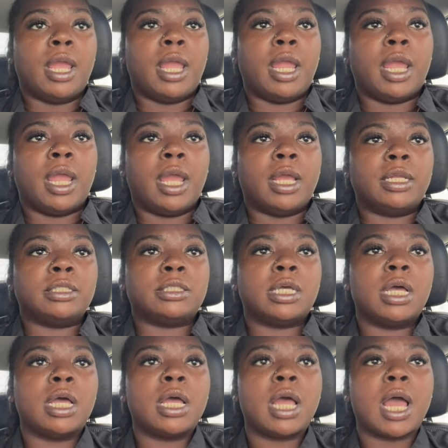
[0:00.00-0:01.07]
And
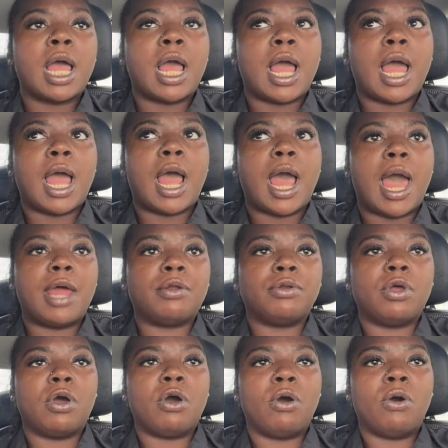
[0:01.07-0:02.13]
I don't
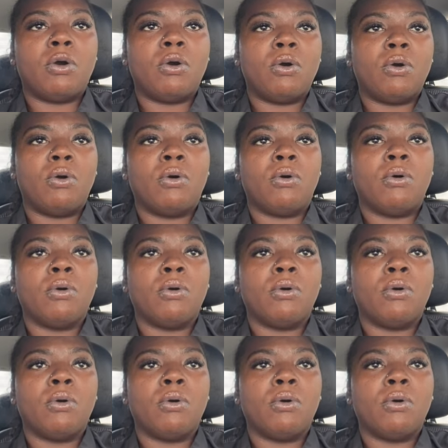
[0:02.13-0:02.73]
know